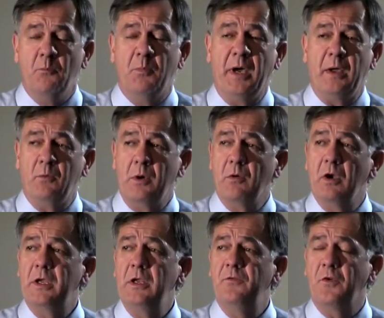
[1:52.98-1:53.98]
but we were
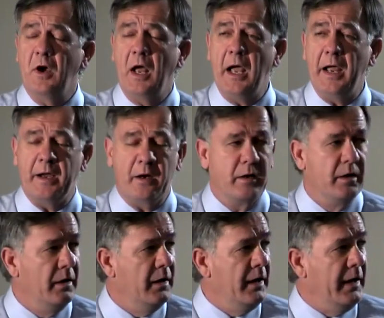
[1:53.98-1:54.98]
looking for higher.
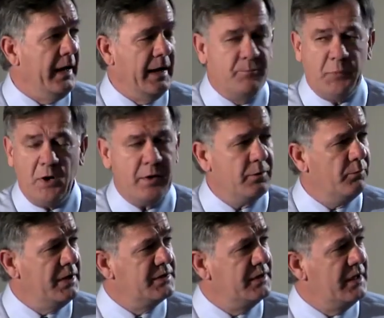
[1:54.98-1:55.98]
And part of the
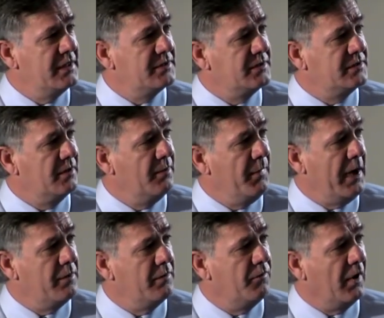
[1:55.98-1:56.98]
reason is the
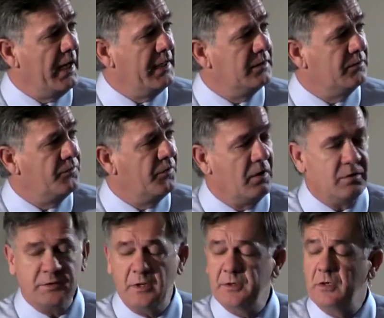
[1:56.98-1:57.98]
amount of light that
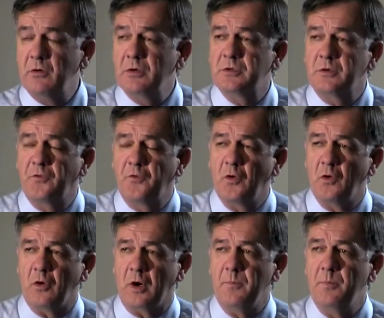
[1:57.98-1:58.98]
falls on the orchard
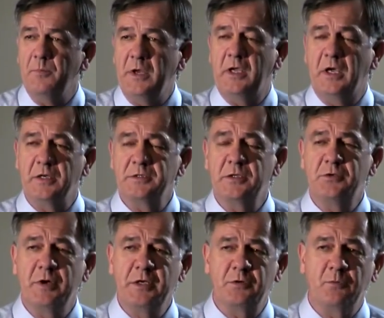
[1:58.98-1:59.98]
floor. Because the
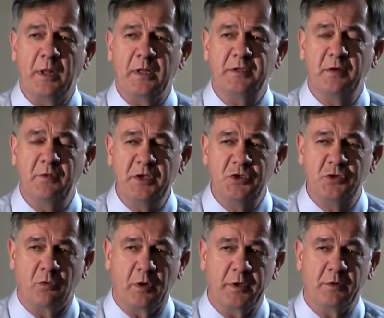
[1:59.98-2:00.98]
trees are relatively
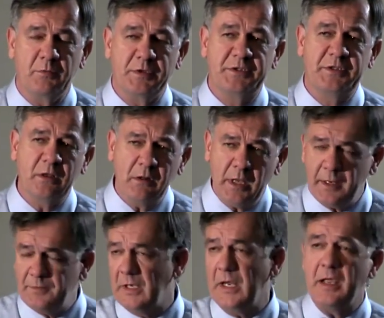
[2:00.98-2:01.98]
short, and we still
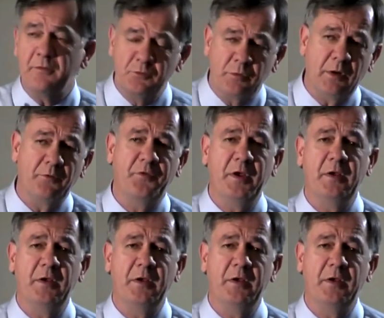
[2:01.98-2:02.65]
have to have 12